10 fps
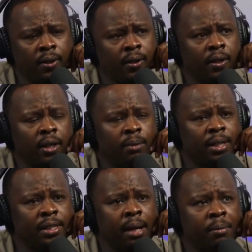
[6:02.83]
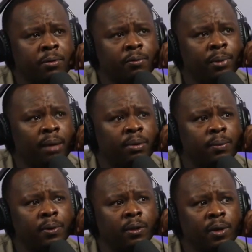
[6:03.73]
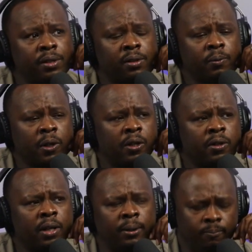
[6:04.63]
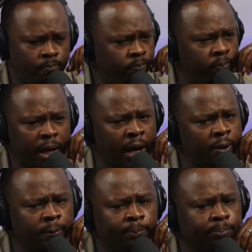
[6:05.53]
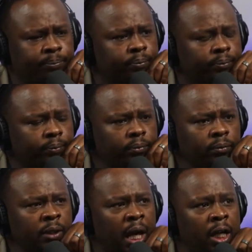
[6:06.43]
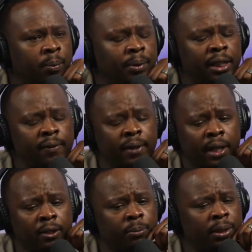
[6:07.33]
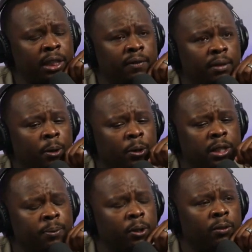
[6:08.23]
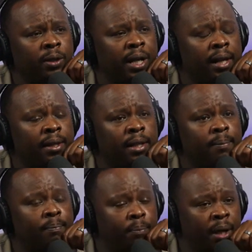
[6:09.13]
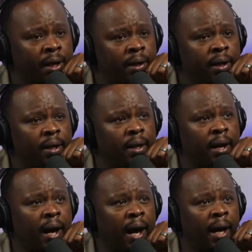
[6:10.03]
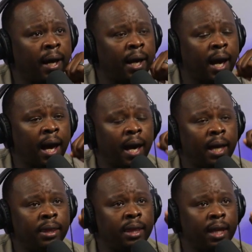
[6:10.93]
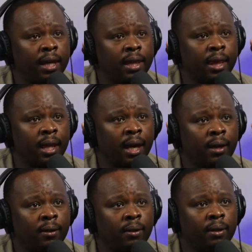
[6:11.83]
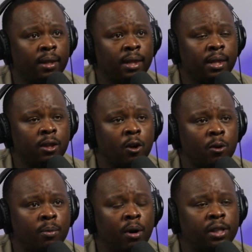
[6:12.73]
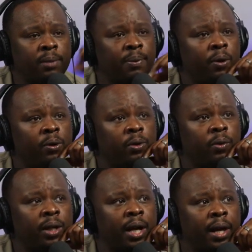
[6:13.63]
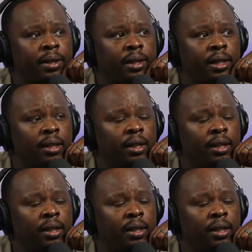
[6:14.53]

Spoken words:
can be established for Black people in the Western world, and I don't I don't believe that. I do believe in a multipolar reality, but I think that no multipolar reality